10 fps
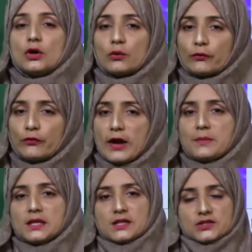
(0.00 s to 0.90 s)

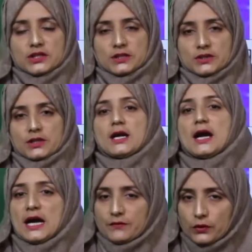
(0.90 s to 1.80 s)
feminine gender.
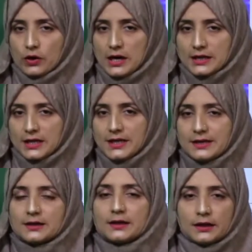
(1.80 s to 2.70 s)
Have you got
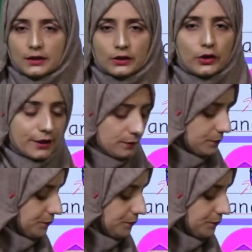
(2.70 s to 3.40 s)
it? Good.